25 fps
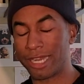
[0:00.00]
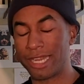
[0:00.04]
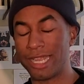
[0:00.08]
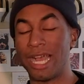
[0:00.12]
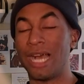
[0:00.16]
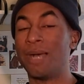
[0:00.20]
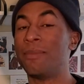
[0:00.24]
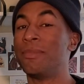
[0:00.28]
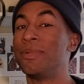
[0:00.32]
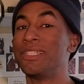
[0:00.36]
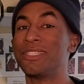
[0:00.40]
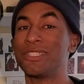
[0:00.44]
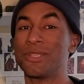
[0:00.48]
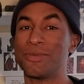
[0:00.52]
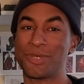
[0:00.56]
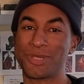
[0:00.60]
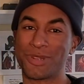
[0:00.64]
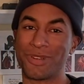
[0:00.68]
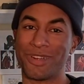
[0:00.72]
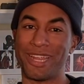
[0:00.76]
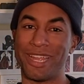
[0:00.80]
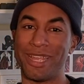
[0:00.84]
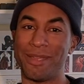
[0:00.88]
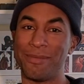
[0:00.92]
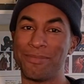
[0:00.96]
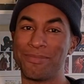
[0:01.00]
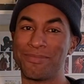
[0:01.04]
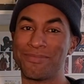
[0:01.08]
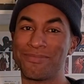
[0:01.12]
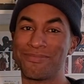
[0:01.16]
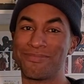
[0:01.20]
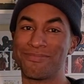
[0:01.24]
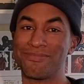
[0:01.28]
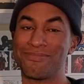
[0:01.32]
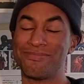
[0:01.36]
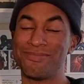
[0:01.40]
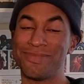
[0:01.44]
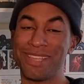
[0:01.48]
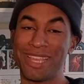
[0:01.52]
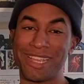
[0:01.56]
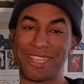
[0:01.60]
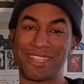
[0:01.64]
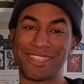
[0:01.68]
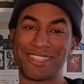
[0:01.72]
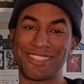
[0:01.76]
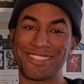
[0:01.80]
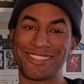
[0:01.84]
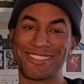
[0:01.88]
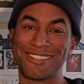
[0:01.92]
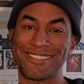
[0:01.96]
comment, subscribe.
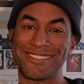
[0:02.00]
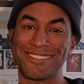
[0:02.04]
Thanks.